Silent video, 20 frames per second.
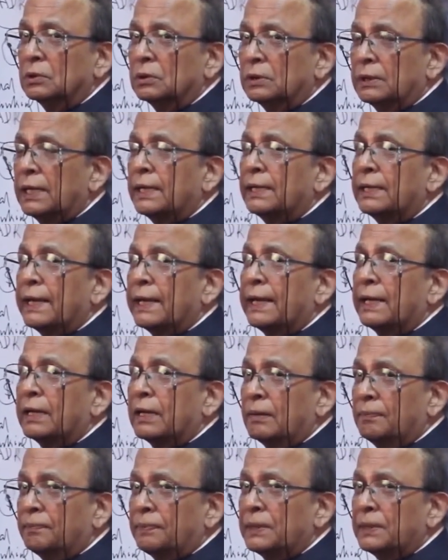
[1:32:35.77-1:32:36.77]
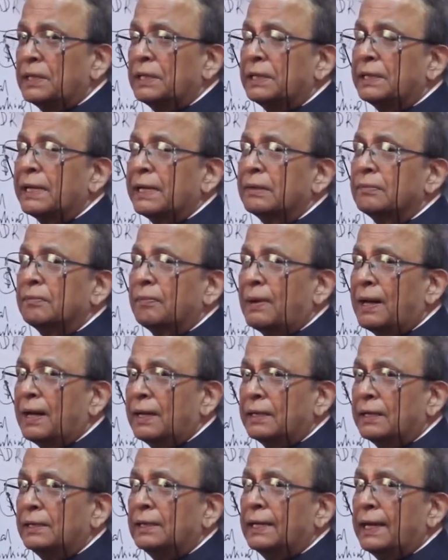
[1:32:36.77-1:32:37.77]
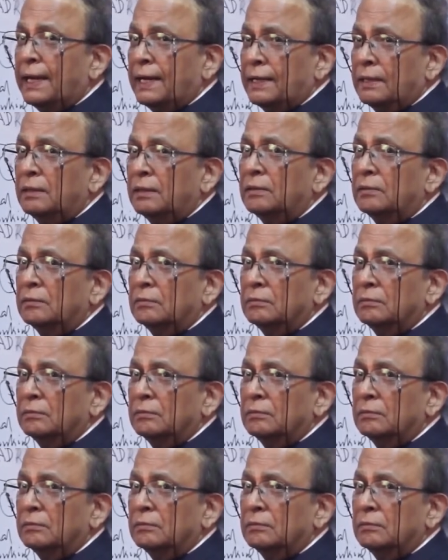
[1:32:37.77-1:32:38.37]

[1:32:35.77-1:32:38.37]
then a company can buy land.